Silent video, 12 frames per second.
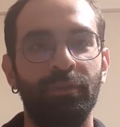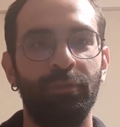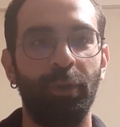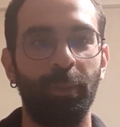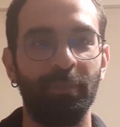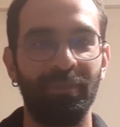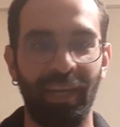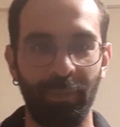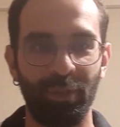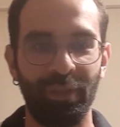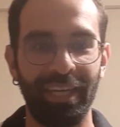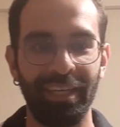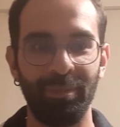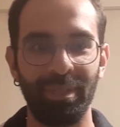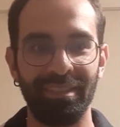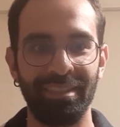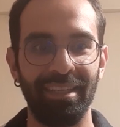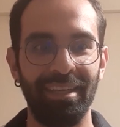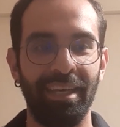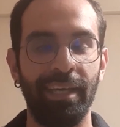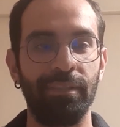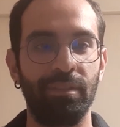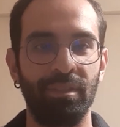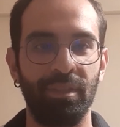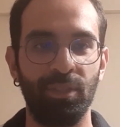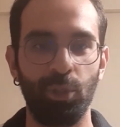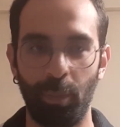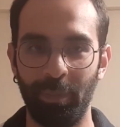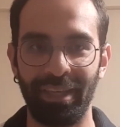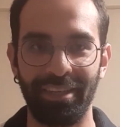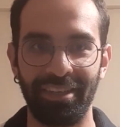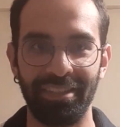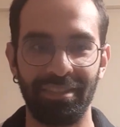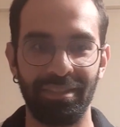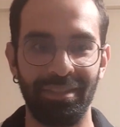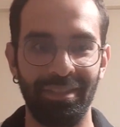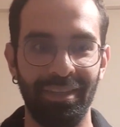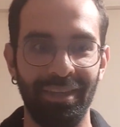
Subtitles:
from thermodynamics and shopping carts.